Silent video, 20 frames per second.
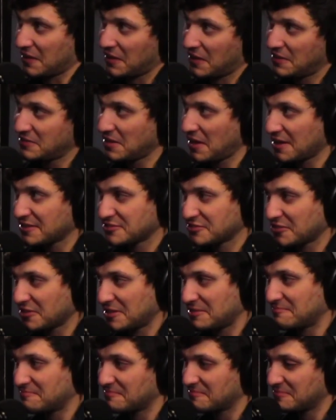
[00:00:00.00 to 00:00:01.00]
he's
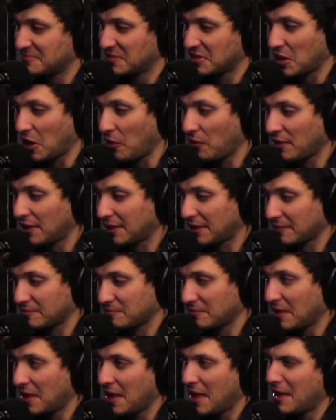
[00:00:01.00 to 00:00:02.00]
actually, you know, like
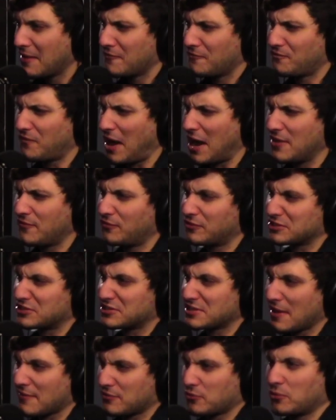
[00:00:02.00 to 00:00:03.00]

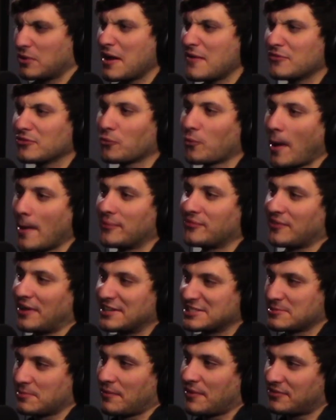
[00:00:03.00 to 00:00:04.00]
5'7". Whatever
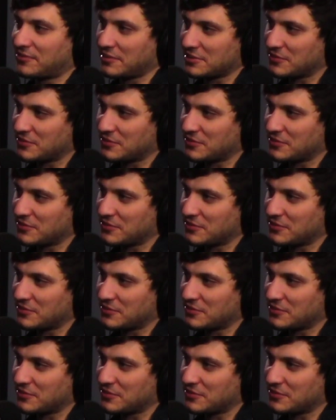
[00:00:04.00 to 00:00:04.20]
website isn't listed as